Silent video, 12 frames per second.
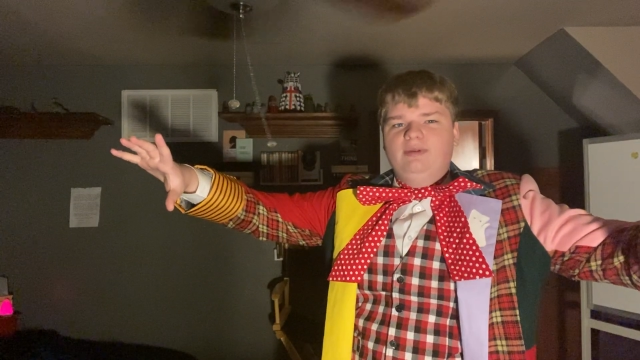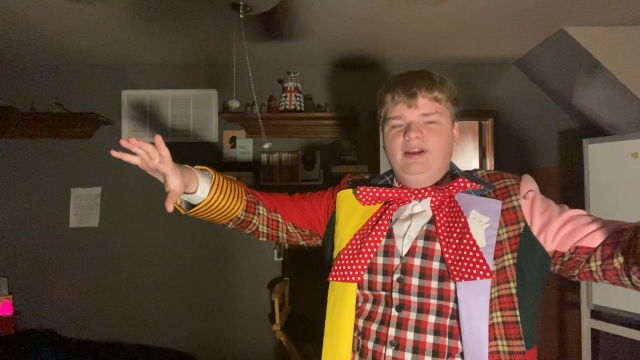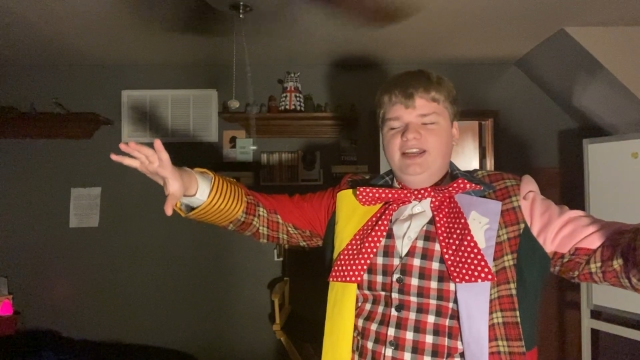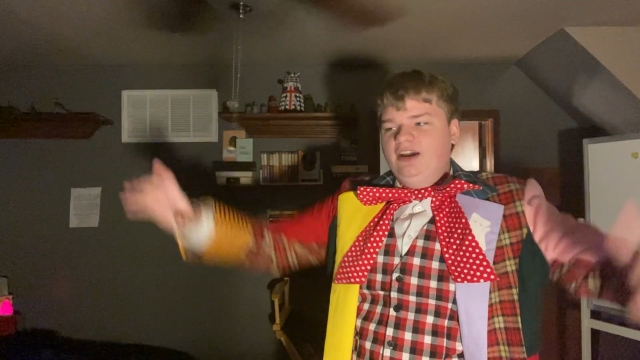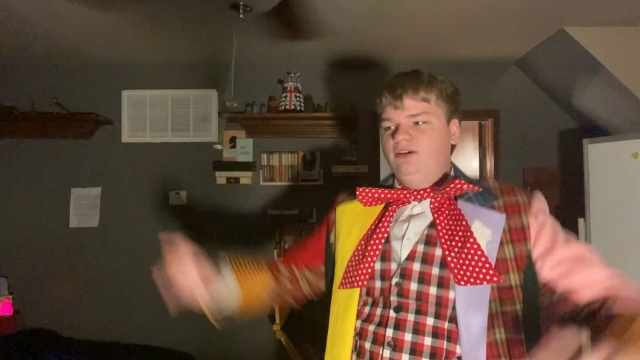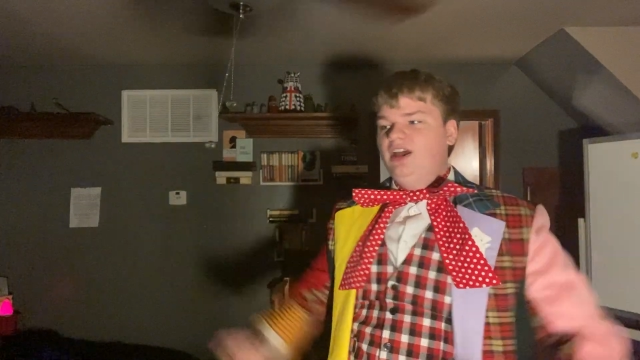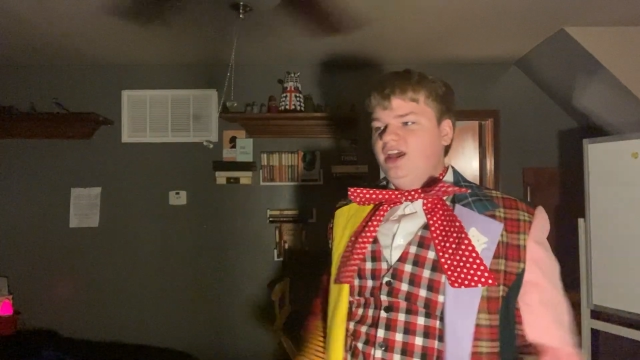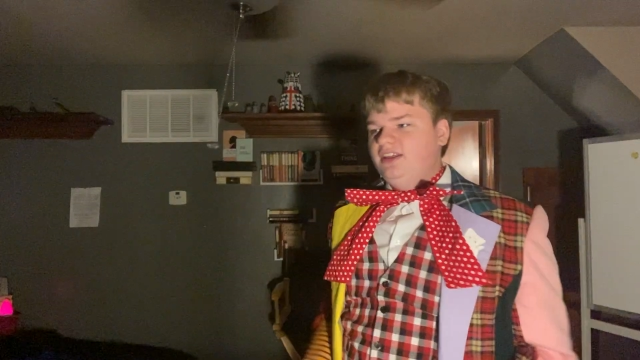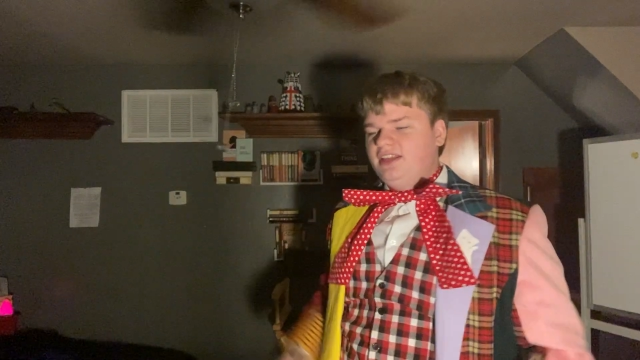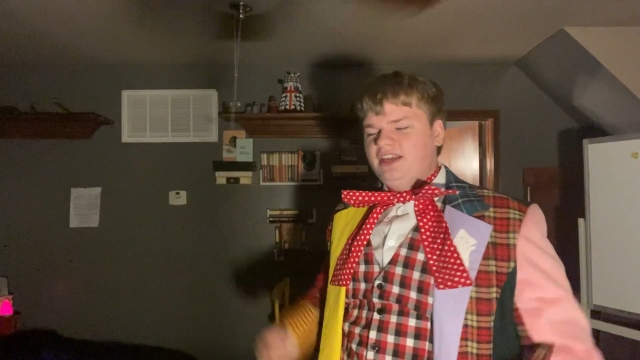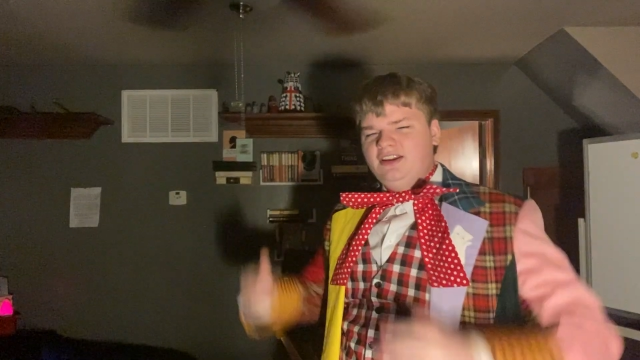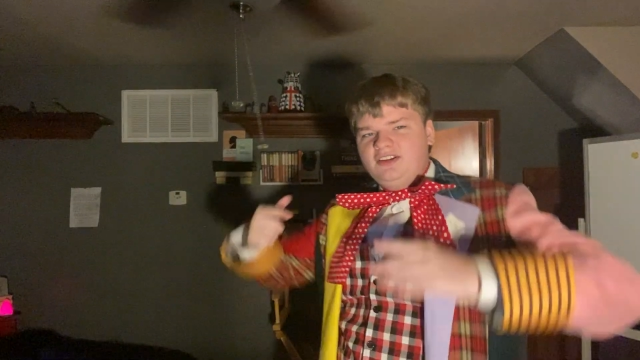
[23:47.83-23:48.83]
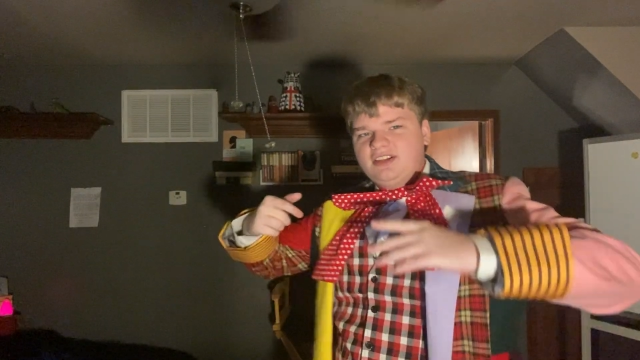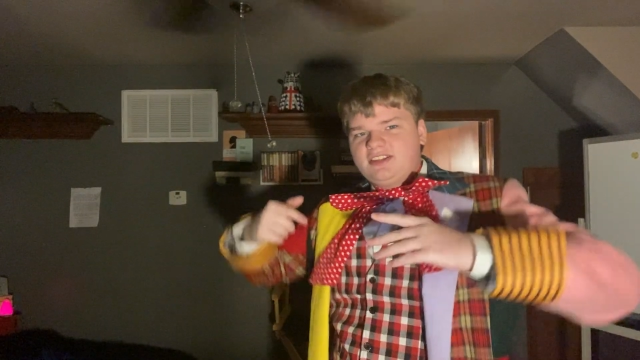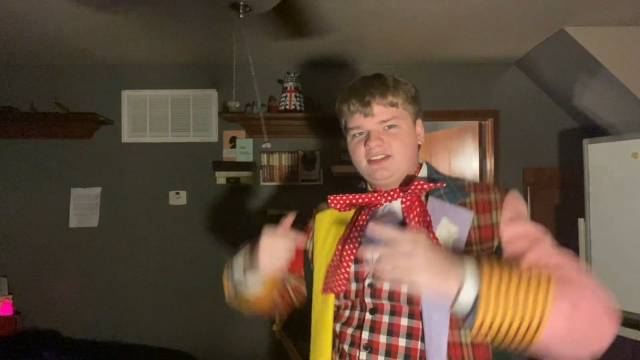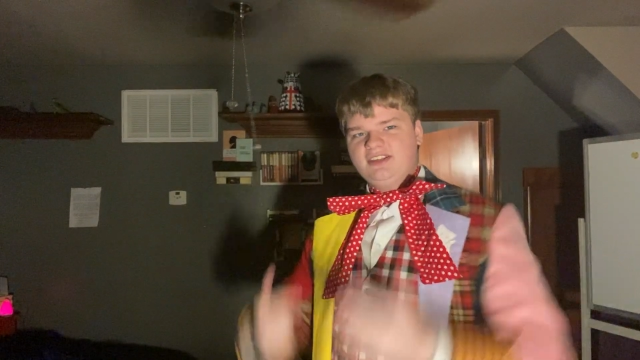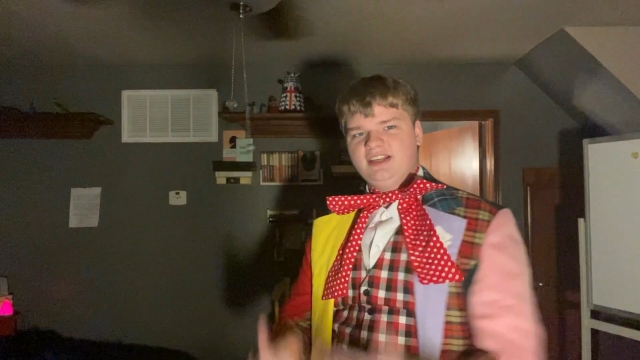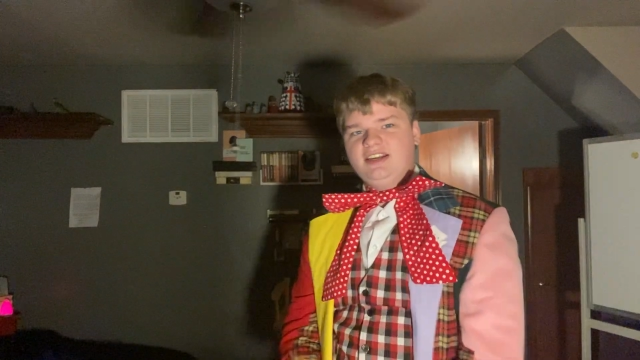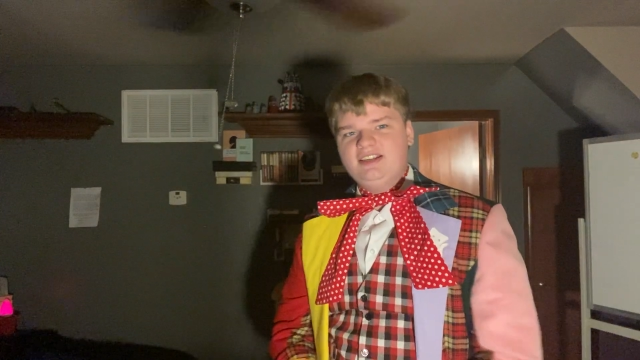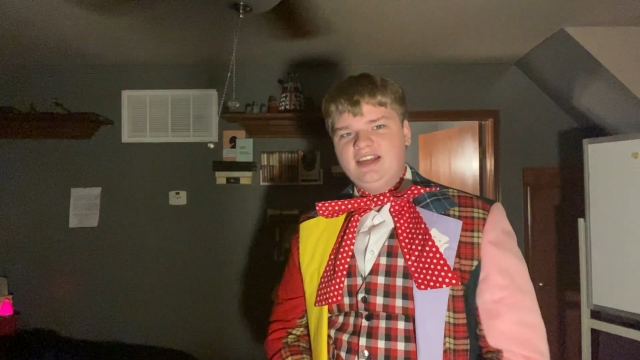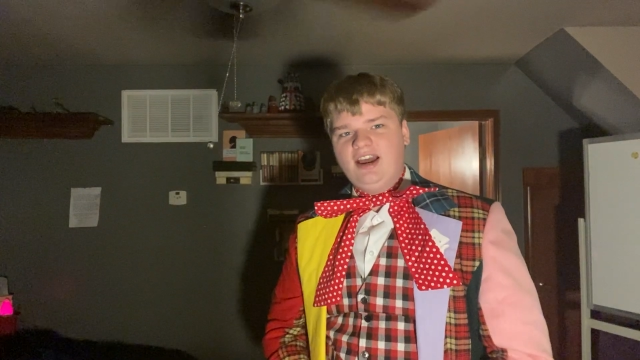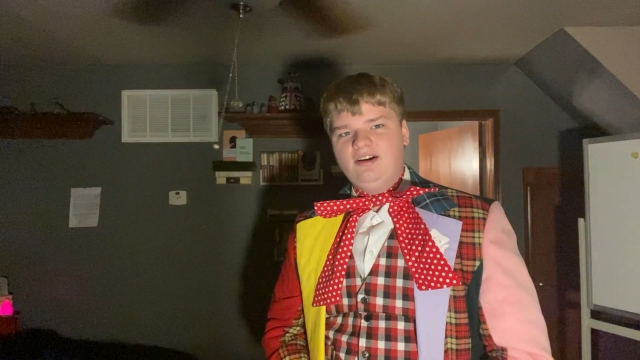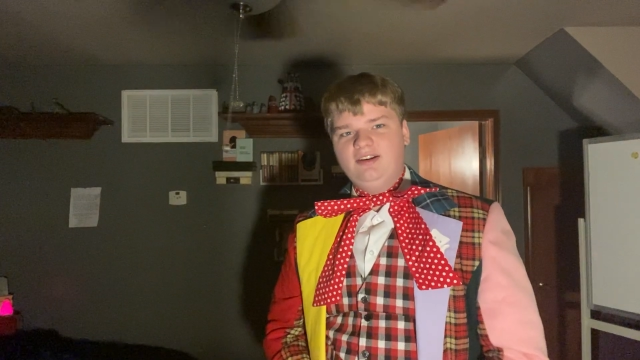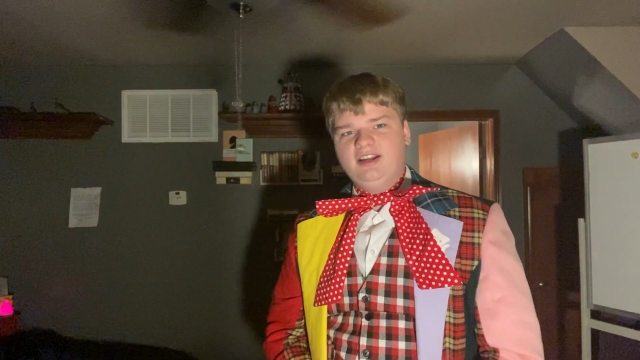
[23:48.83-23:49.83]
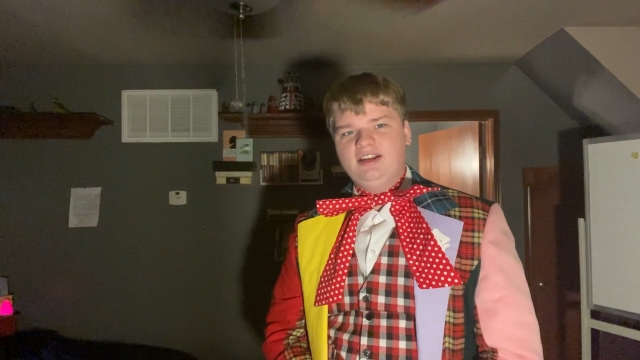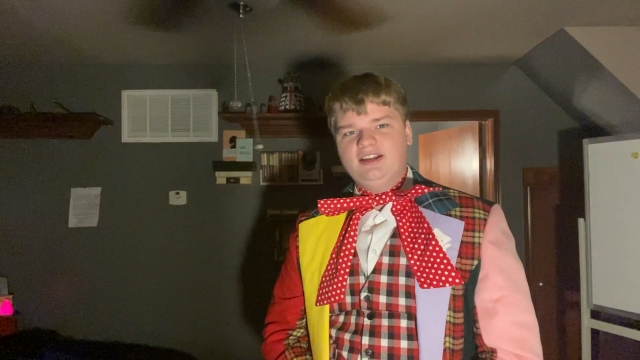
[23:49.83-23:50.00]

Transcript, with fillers: right now. They could just send down an